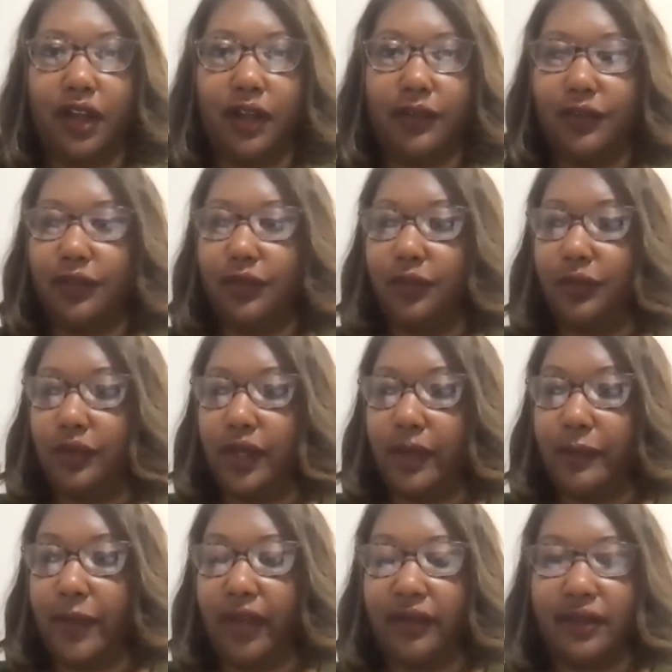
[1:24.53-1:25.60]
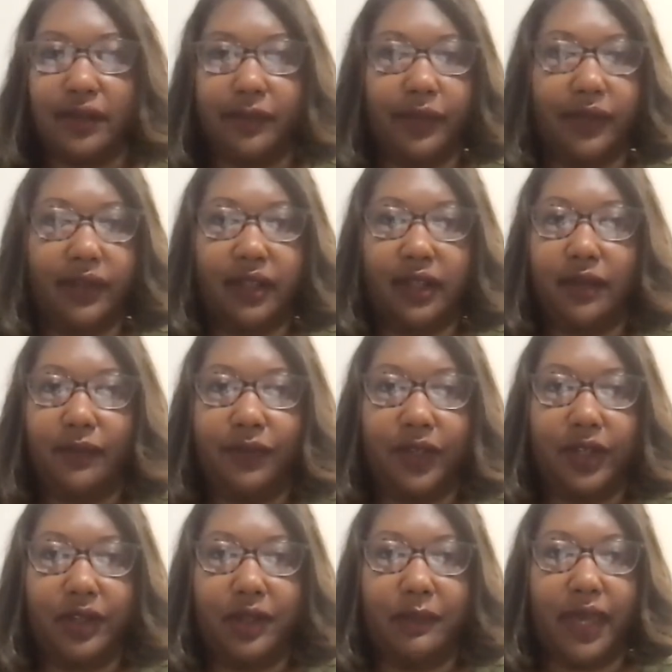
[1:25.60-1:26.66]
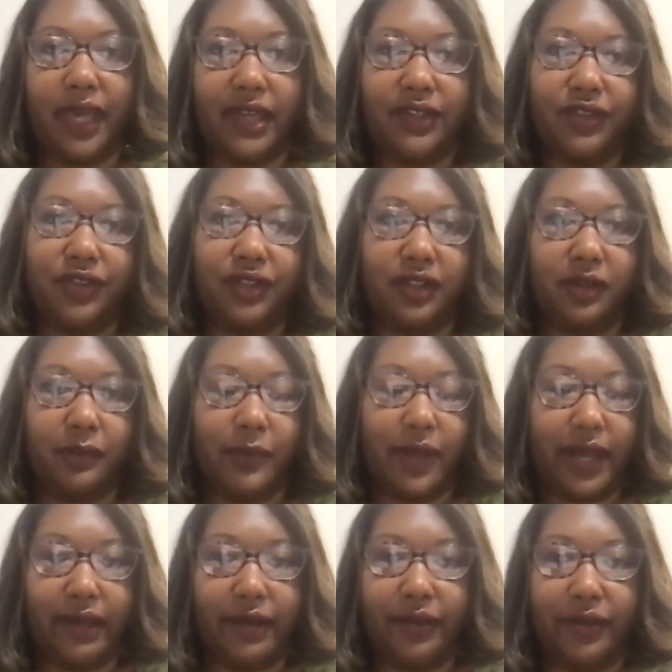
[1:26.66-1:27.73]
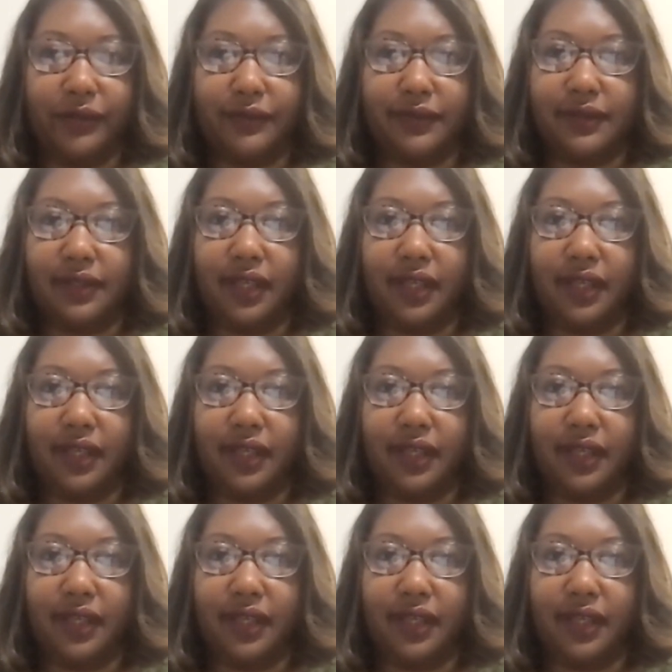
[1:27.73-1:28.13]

talk to you about something that I'm very passionate about,